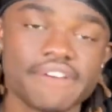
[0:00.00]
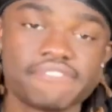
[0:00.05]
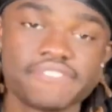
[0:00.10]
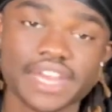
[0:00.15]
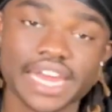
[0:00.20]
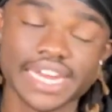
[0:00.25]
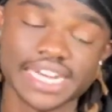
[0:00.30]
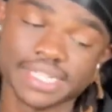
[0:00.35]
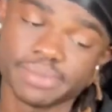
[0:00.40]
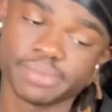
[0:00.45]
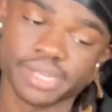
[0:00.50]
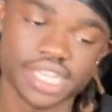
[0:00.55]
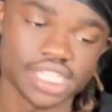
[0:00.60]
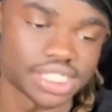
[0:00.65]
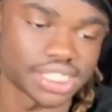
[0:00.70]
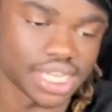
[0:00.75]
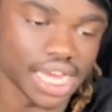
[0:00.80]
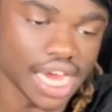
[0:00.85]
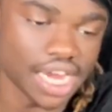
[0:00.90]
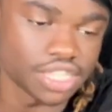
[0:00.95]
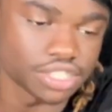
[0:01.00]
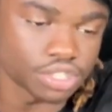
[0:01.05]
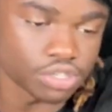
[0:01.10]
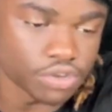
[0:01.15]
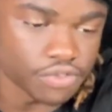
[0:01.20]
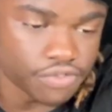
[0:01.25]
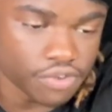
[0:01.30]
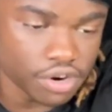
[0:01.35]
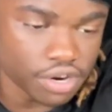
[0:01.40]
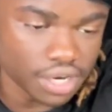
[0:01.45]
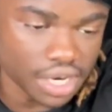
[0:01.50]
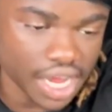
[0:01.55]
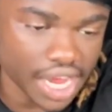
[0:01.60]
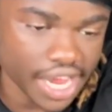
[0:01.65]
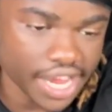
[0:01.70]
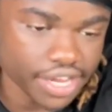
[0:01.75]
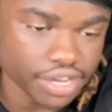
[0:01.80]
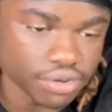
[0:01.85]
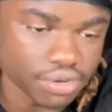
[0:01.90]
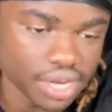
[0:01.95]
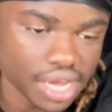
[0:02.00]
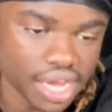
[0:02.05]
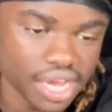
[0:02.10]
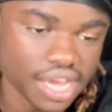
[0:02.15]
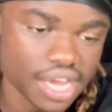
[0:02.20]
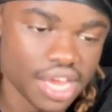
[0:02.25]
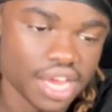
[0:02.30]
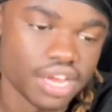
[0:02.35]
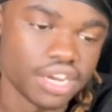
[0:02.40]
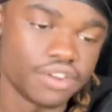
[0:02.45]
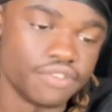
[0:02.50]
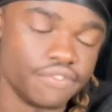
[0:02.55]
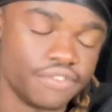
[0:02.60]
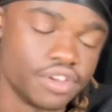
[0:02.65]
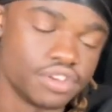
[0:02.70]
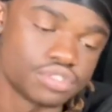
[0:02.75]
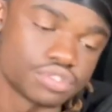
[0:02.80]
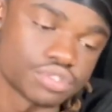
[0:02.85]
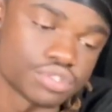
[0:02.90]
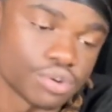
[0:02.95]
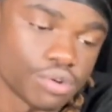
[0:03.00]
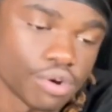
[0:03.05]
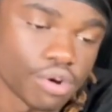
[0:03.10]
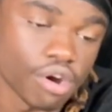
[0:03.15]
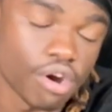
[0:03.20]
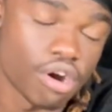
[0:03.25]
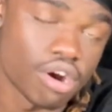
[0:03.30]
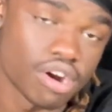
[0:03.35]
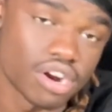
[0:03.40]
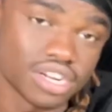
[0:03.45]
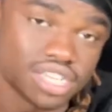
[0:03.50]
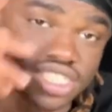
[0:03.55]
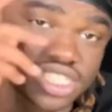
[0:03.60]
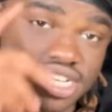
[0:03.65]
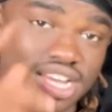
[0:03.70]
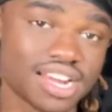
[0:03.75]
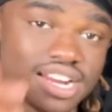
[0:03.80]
I feel like this bit sliding so far. Like I ain't gonna lie, the visuals going hard.